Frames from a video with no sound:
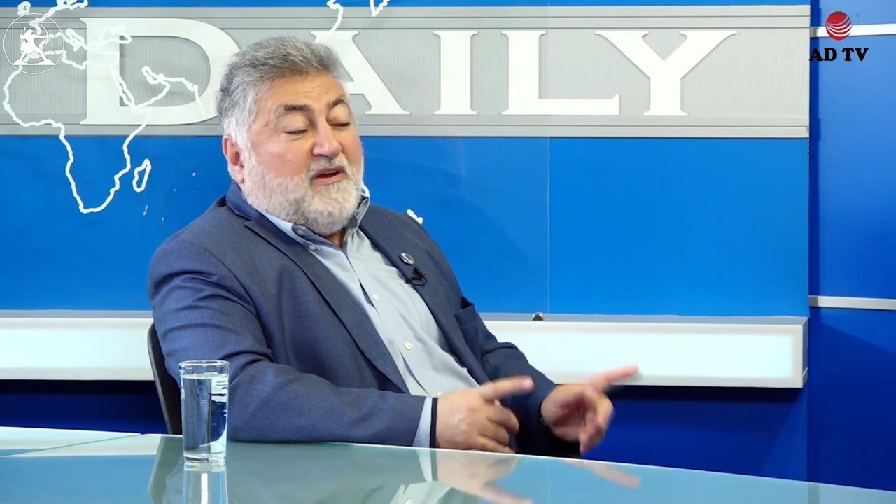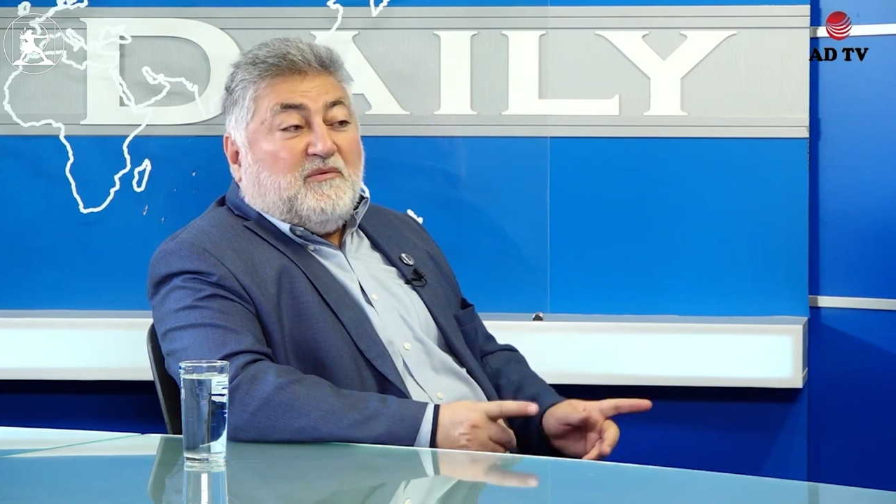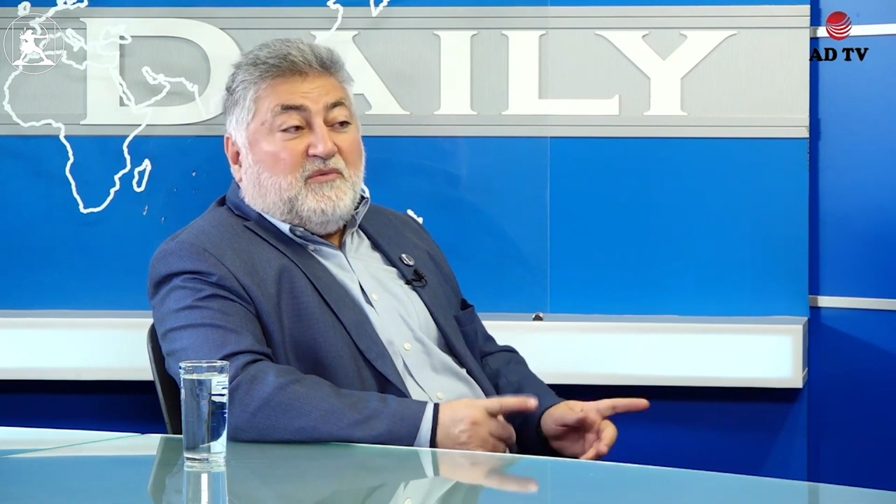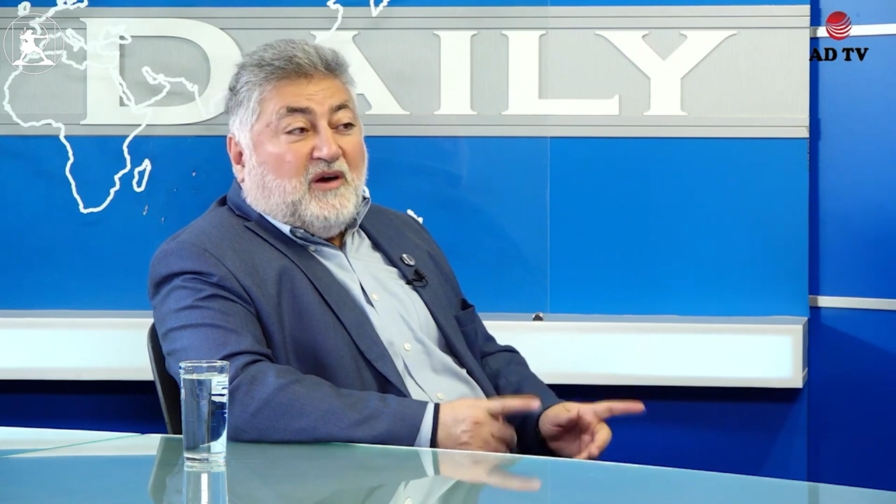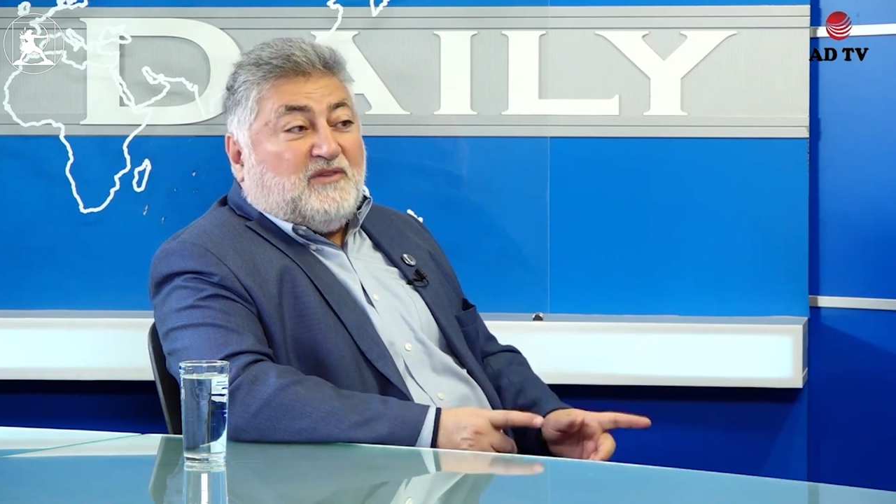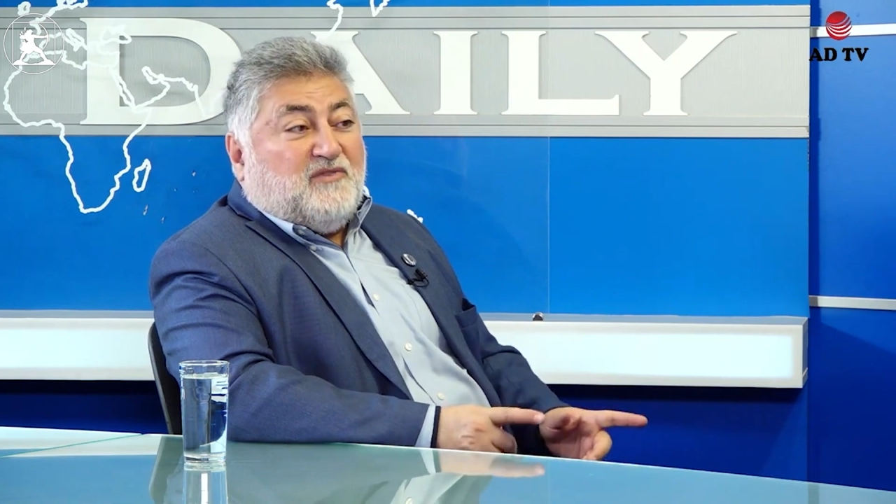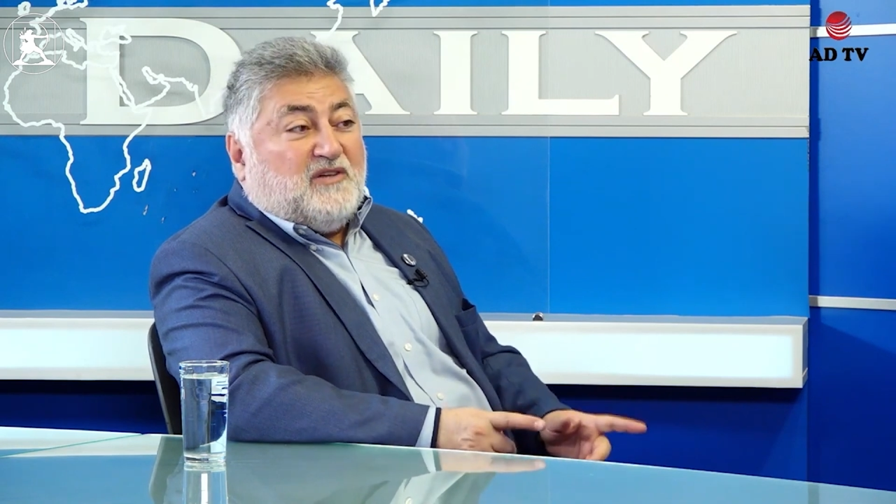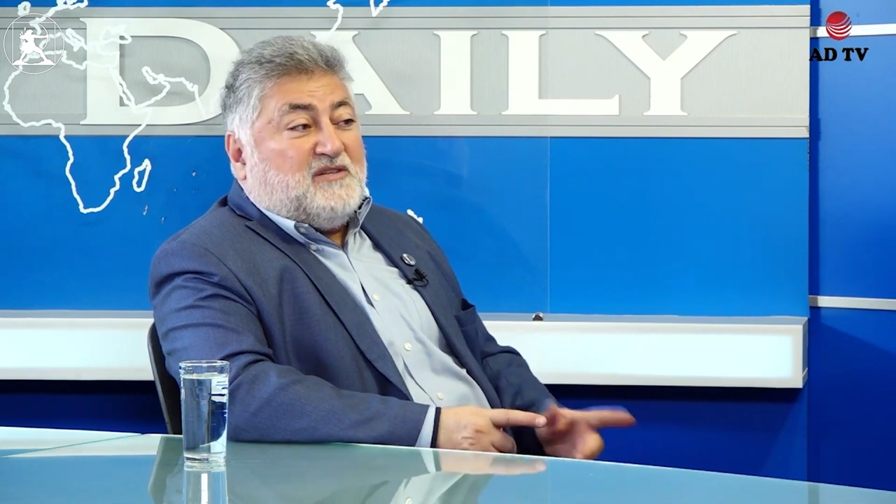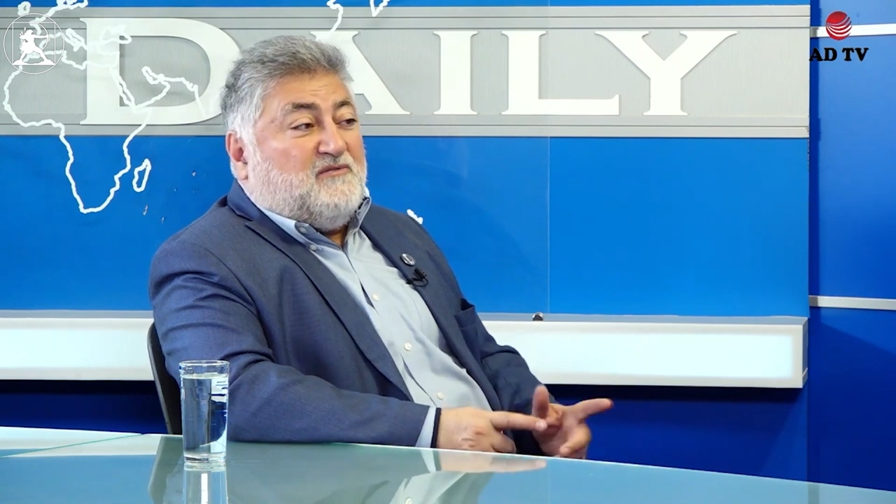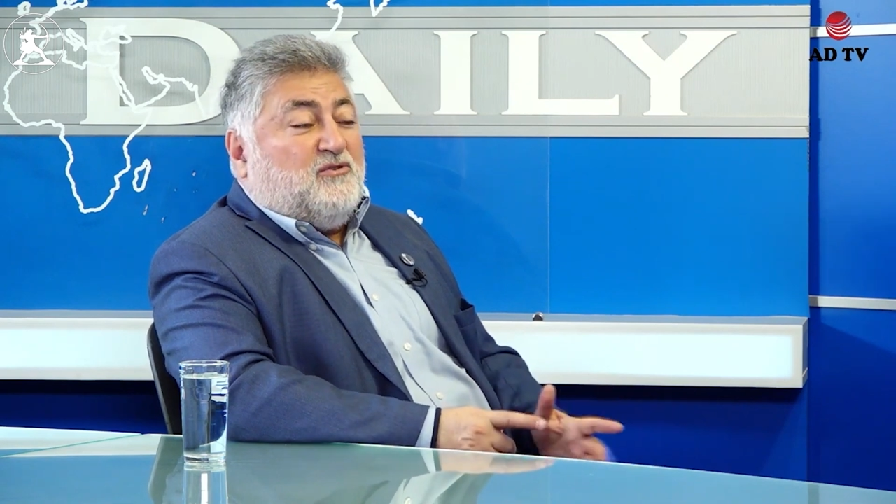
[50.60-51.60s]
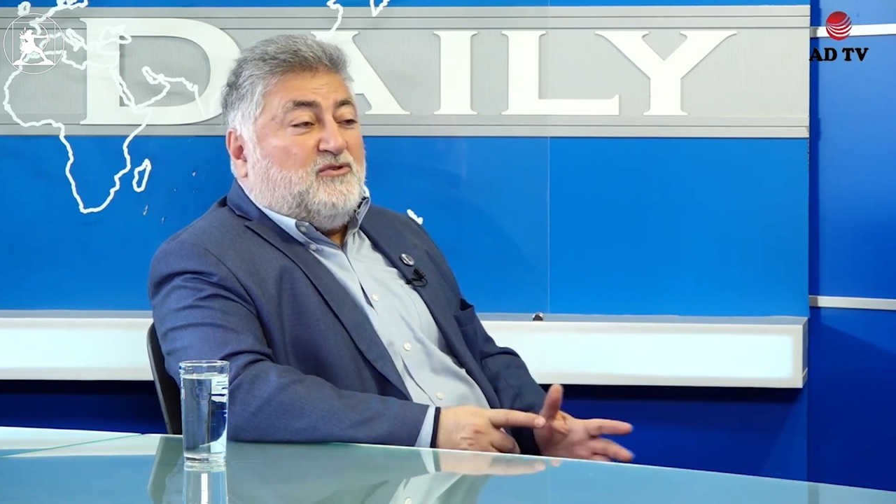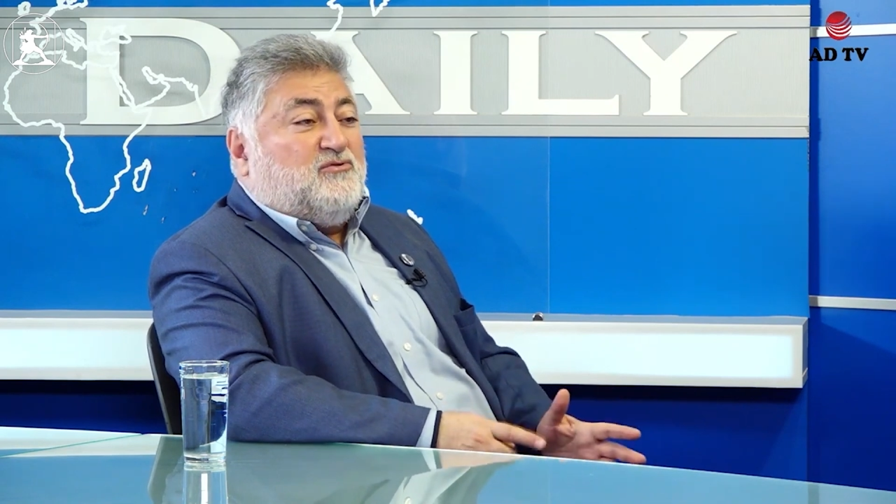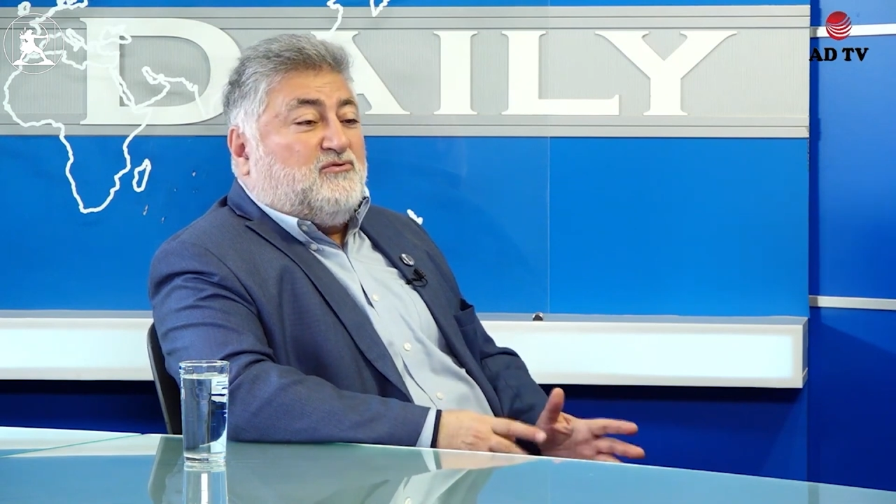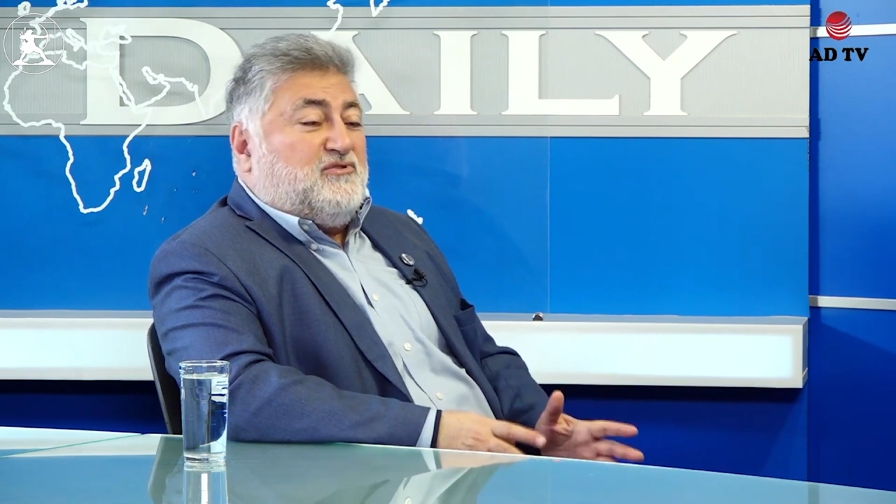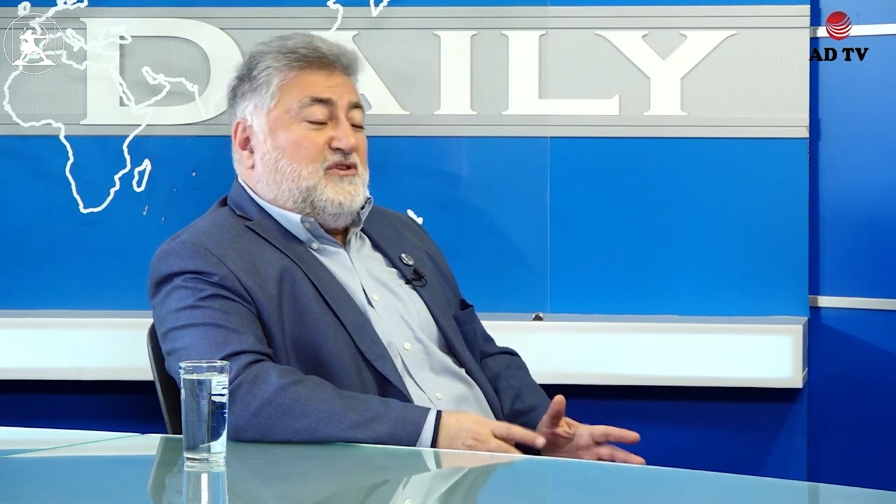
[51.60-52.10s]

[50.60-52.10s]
Geographically speaking,